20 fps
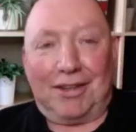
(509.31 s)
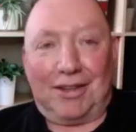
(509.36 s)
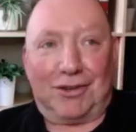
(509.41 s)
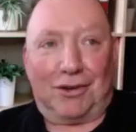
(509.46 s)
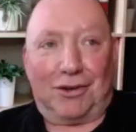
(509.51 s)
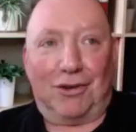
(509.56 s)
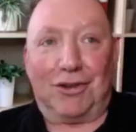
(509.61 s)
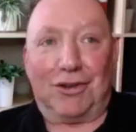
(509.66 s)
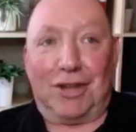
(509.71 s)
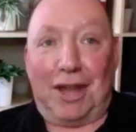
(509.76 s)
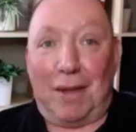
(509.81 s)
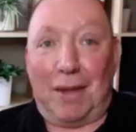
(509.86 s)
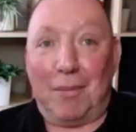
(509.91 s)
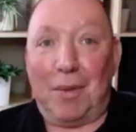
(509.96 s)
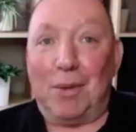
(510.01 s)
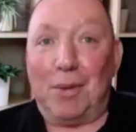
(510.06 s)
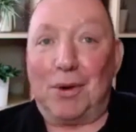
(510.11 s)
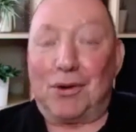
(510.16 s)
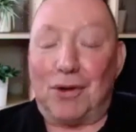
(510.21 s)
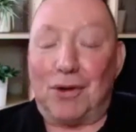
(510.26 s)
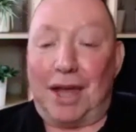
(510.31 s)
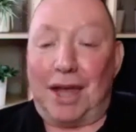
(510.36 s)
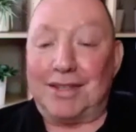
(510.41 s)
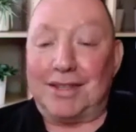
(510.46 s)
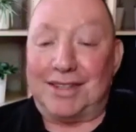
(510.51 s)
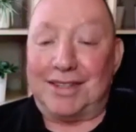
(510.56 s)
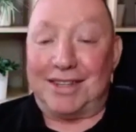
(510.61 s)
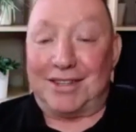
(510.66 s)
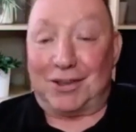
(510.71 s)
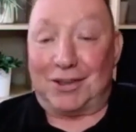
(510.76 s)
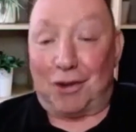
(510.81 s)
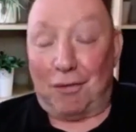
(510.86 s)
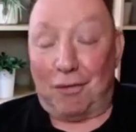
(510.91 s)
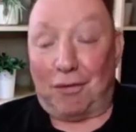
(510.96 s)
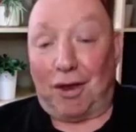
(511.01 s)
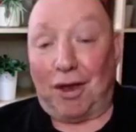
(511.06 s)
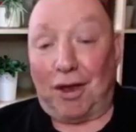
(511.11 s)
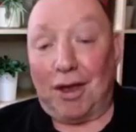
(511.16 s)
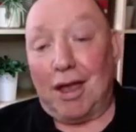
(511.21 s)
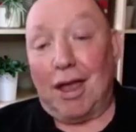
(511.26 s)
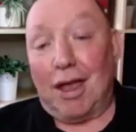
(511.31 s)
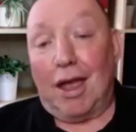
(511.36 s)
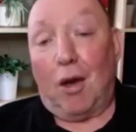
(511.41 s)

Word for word: discussion, and we were trying to discover